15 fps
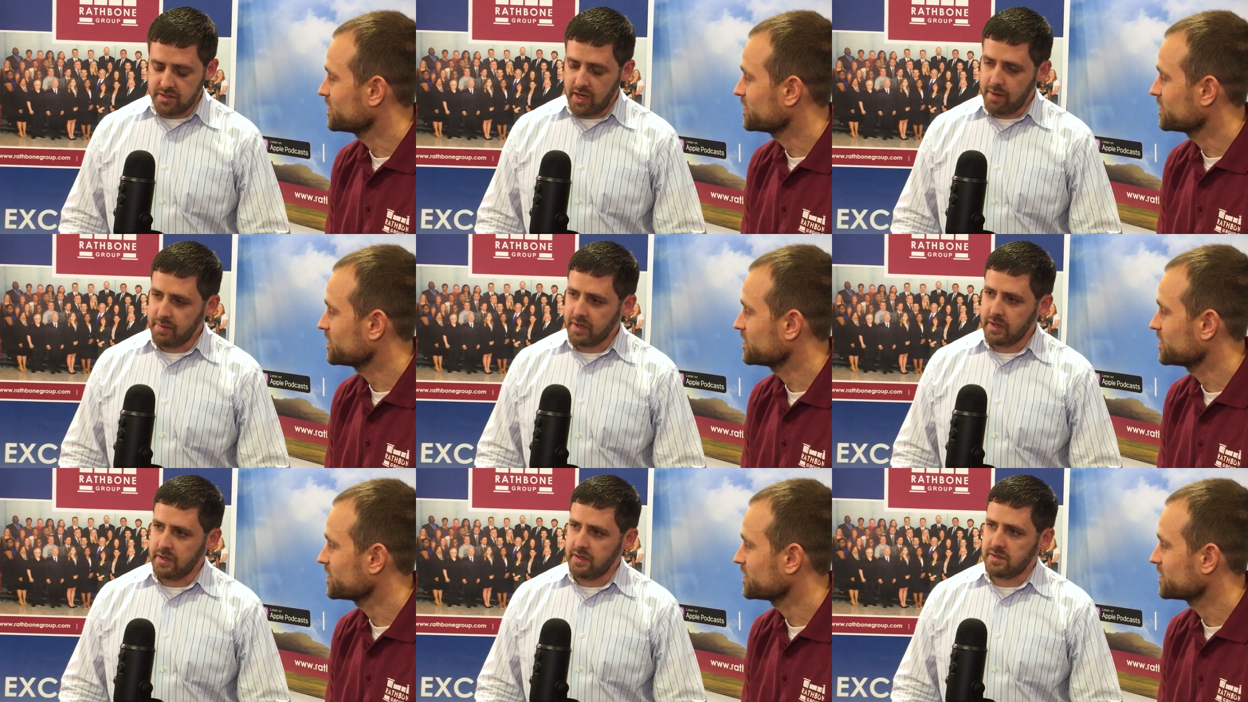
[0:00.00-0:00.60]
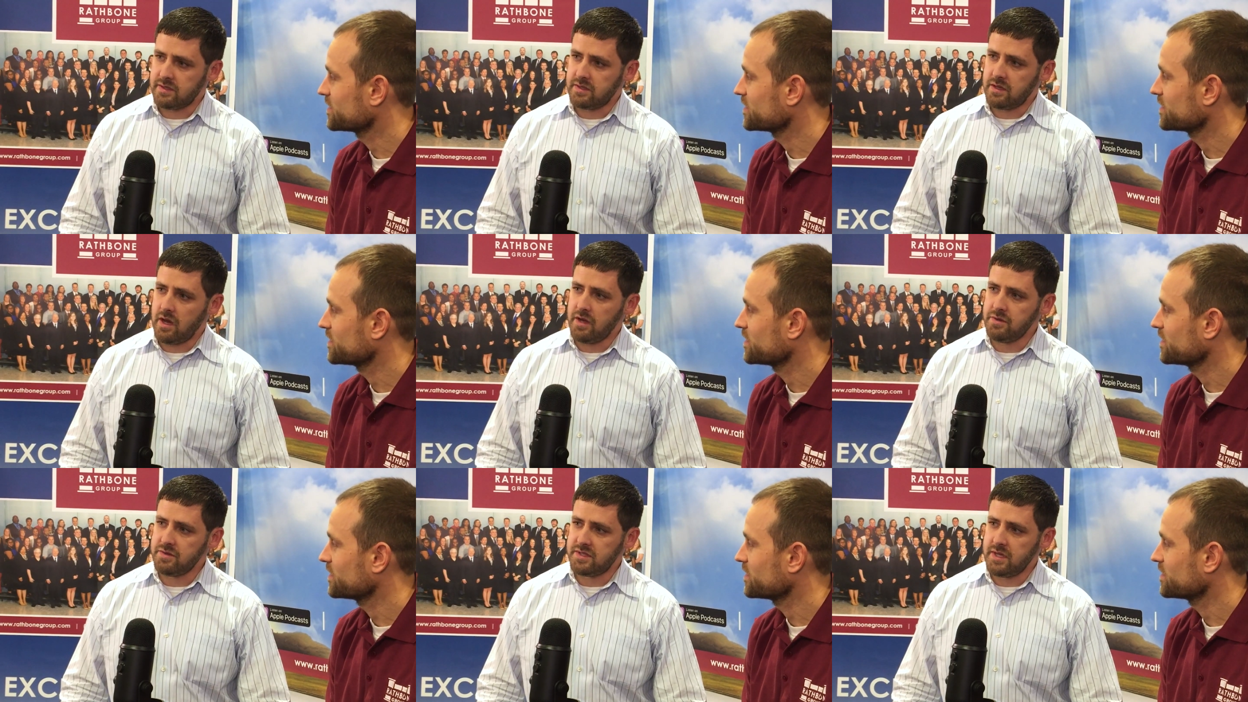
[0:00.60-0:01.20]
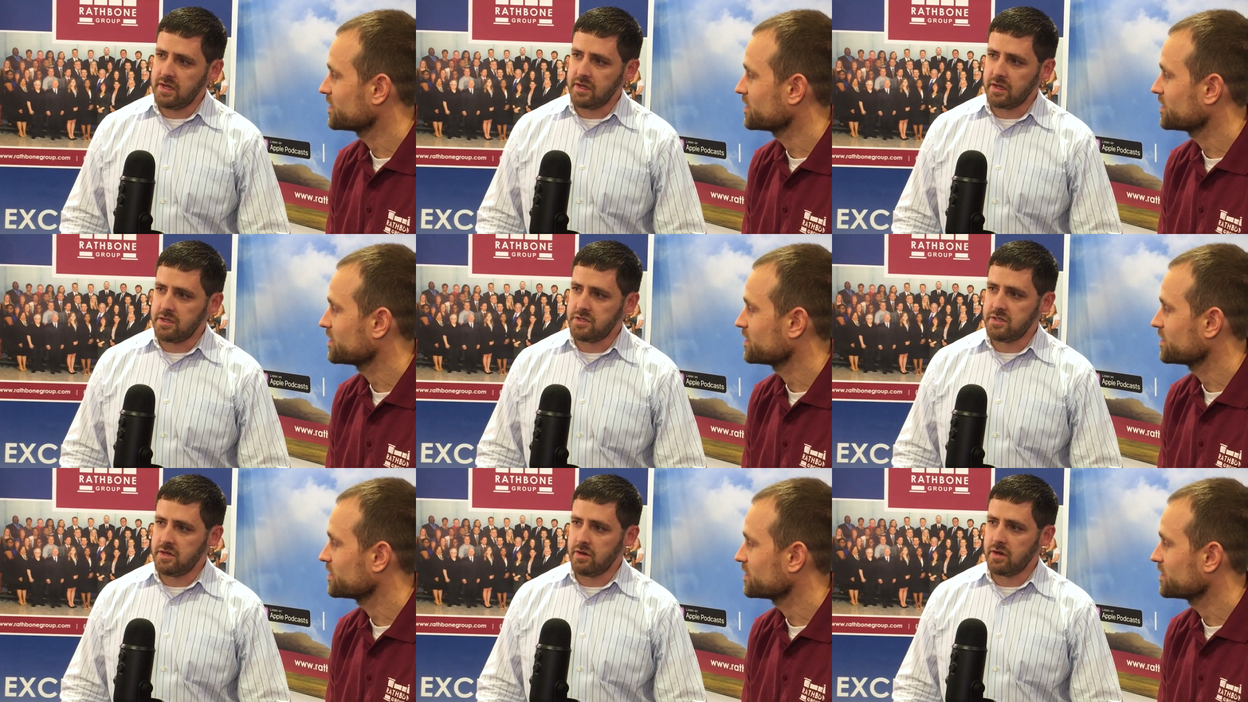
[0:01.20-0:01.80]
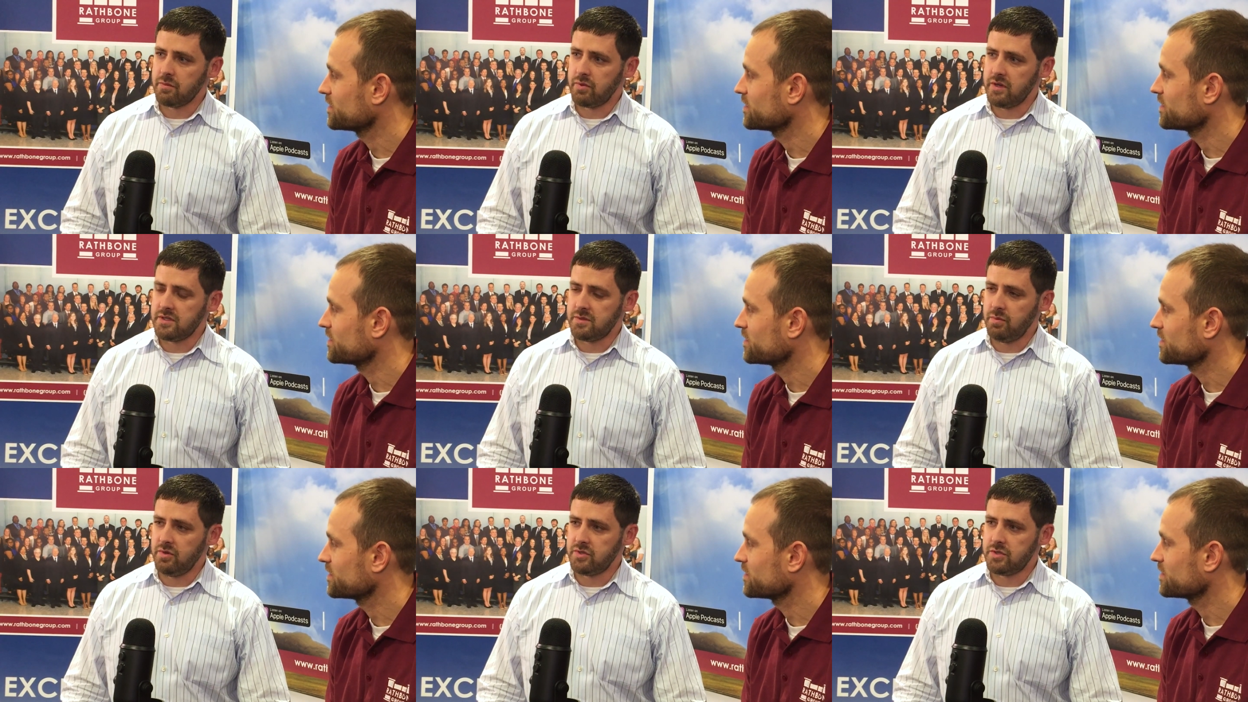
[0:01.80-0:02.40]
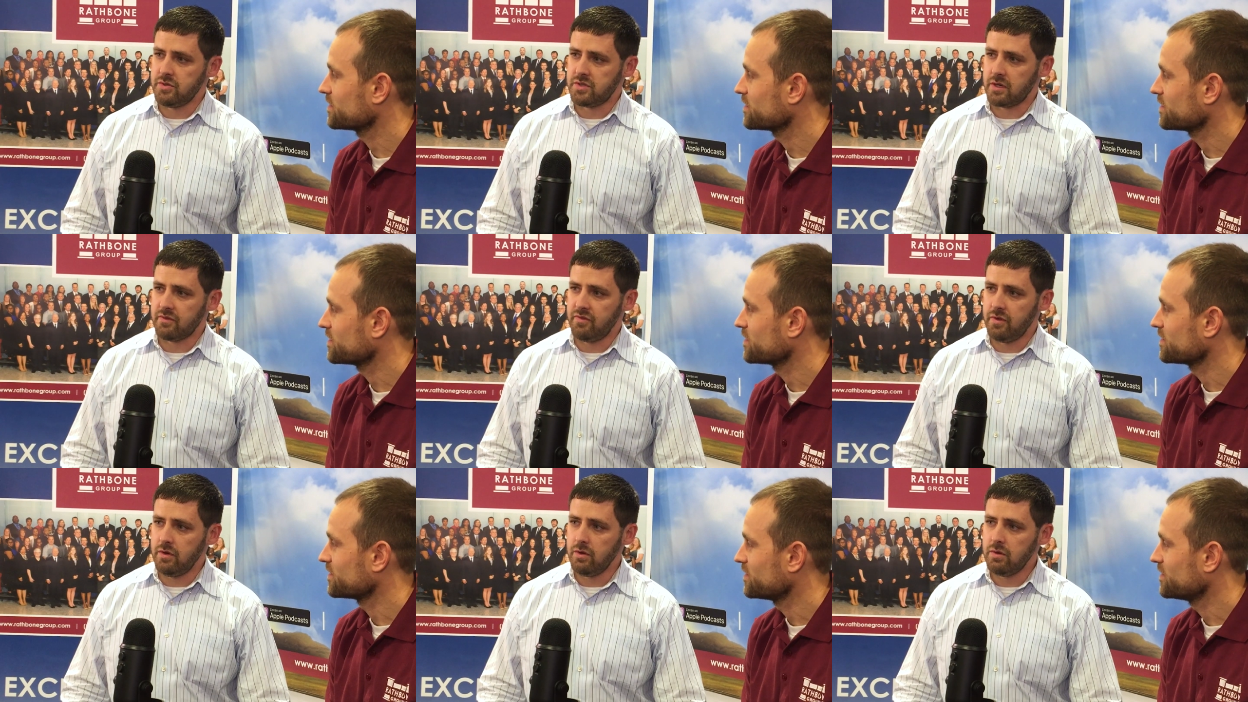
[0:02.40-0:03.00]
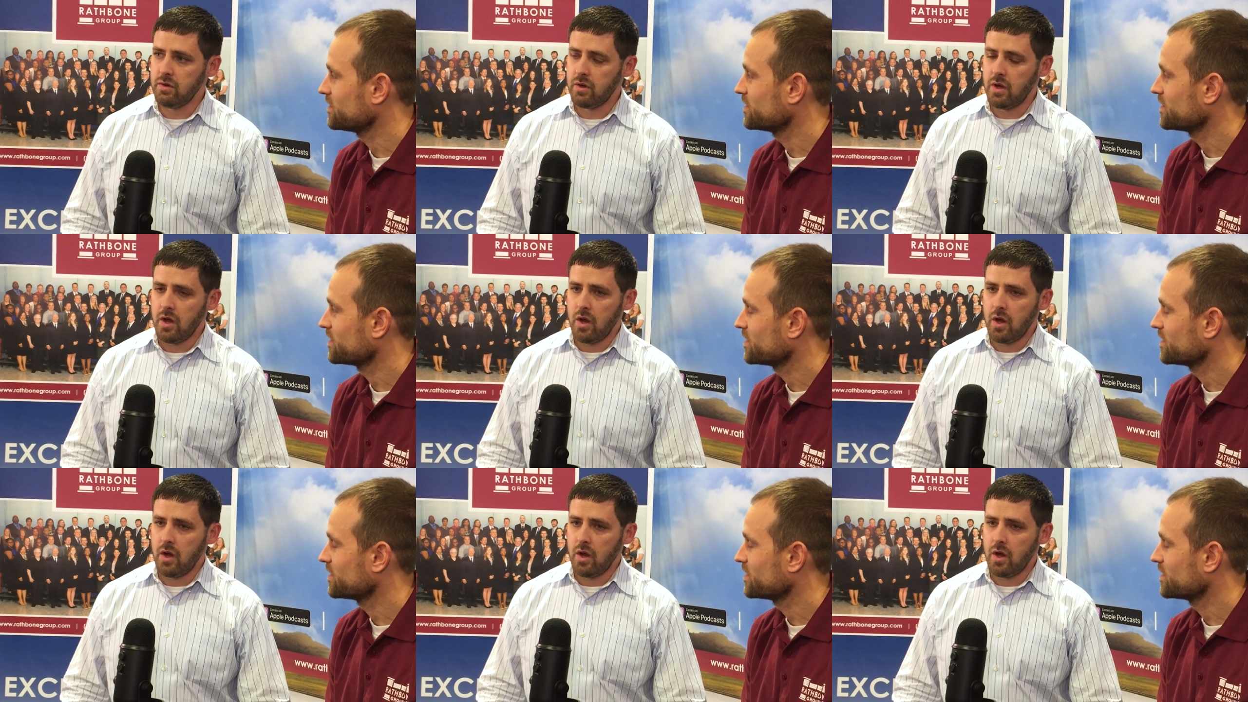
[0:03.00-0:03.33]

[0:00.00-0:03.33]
Speaker 1: our topic is understanding engineering principles using food